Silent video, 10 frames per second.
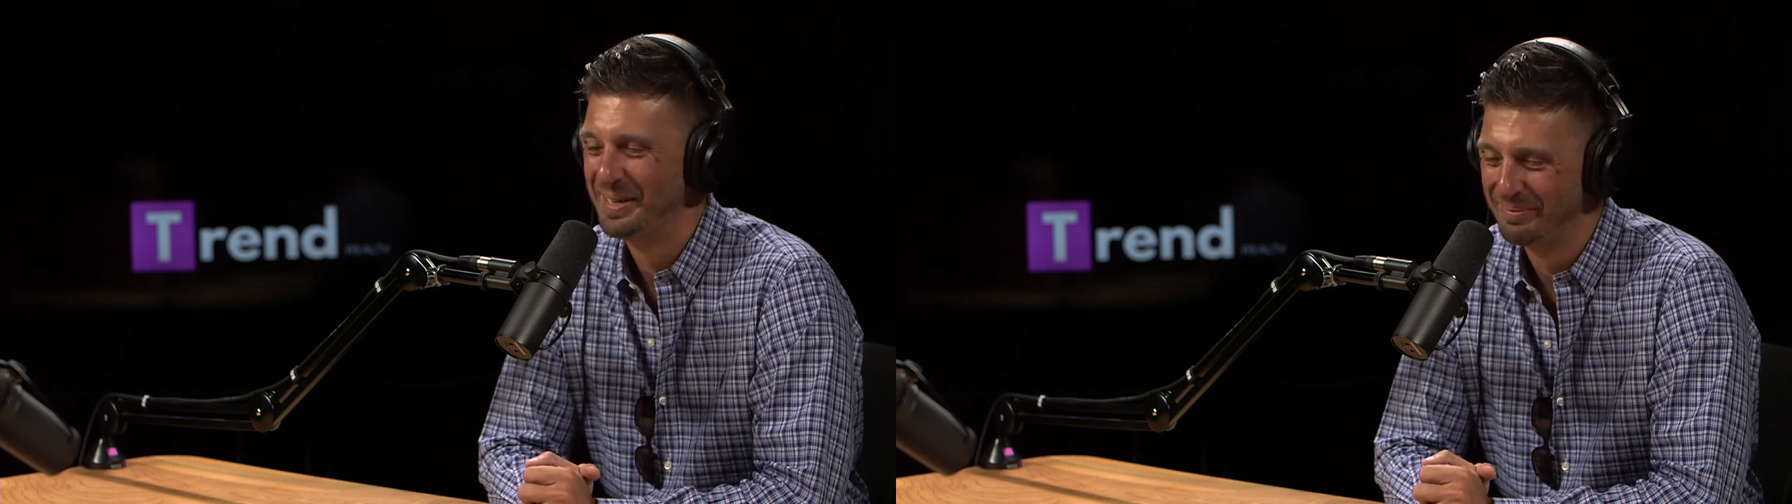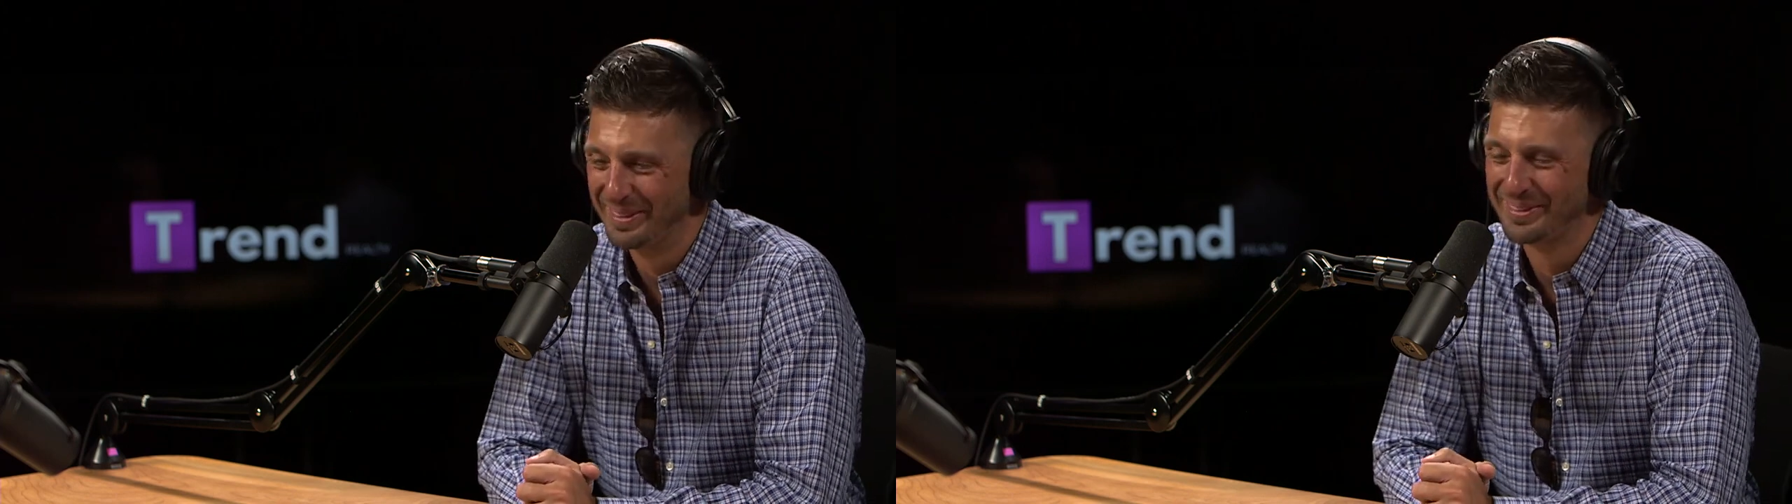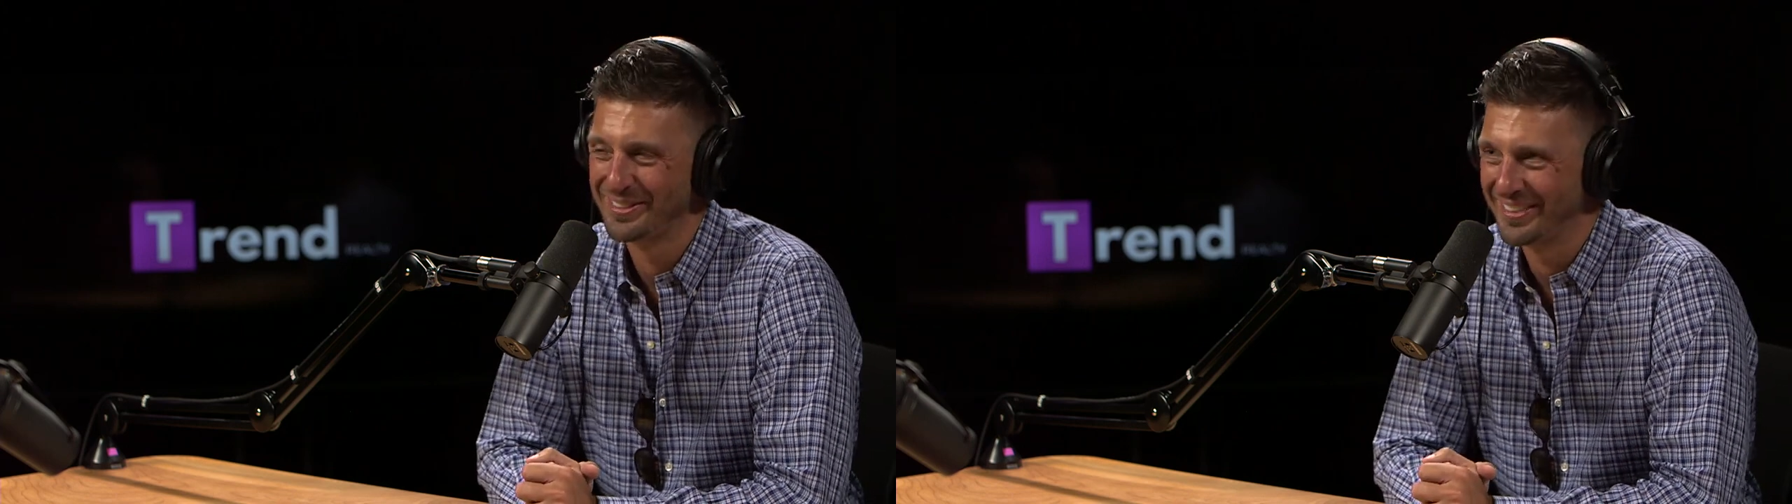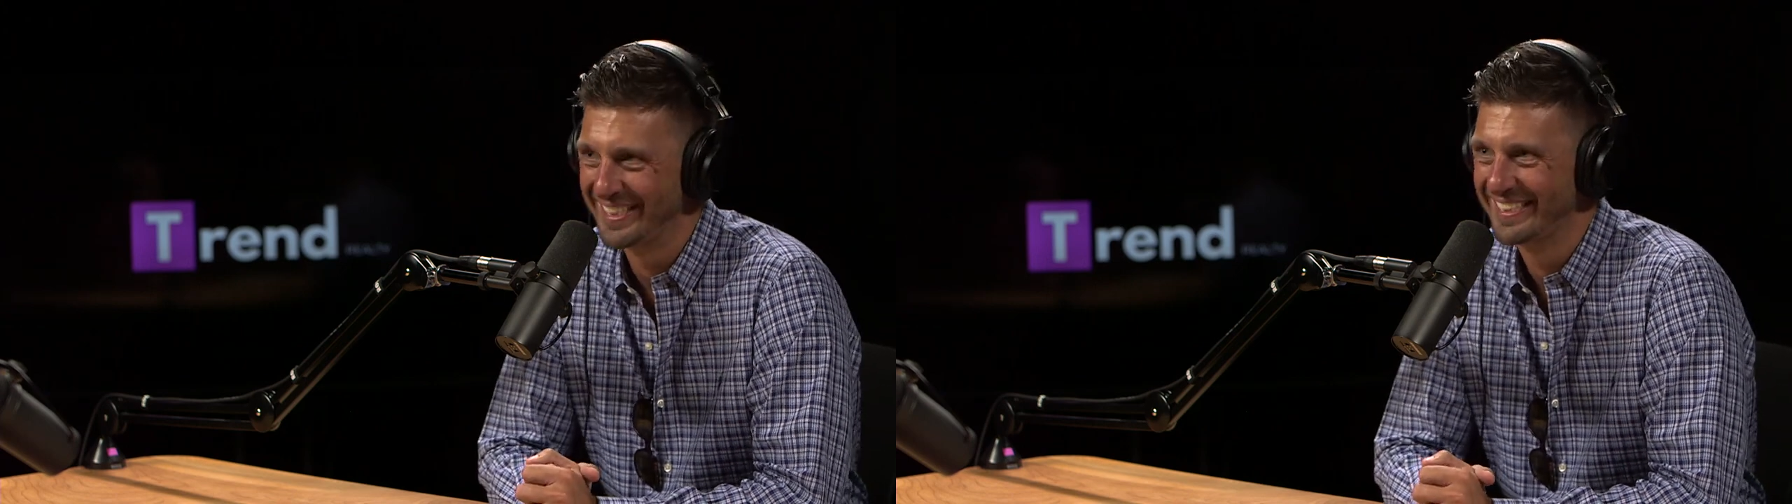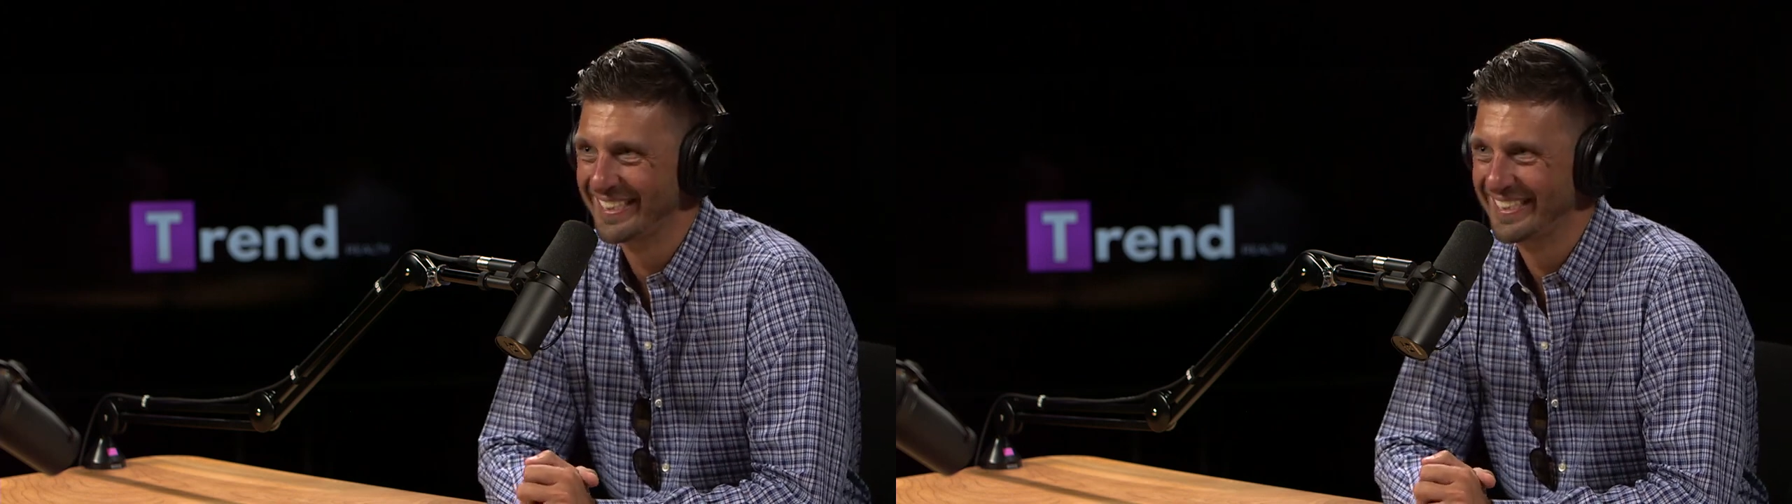Yeah, but minimal yeah, stress.
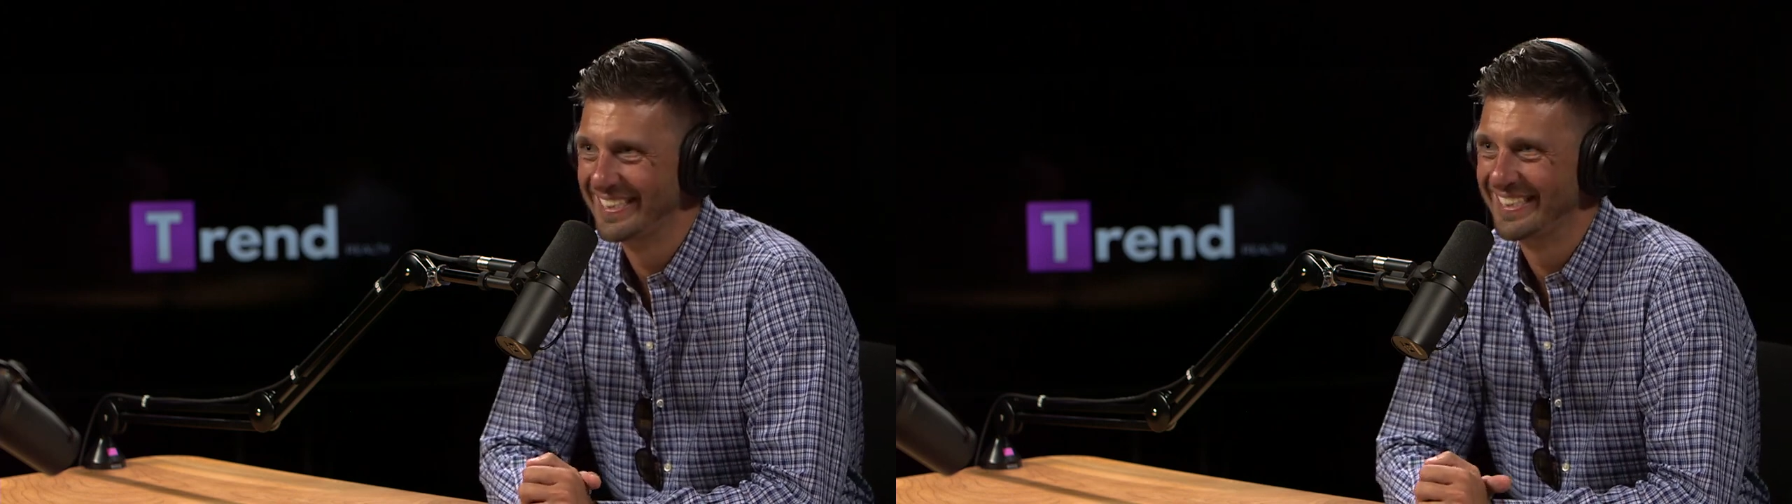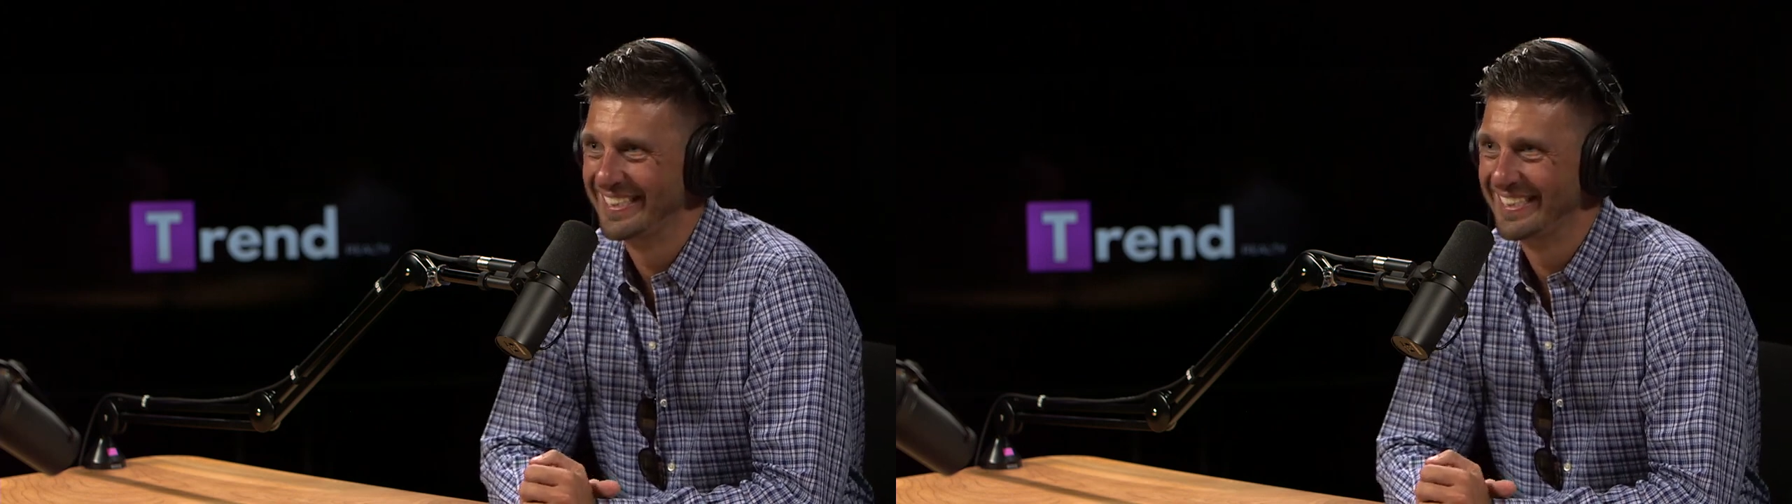we'll get you in and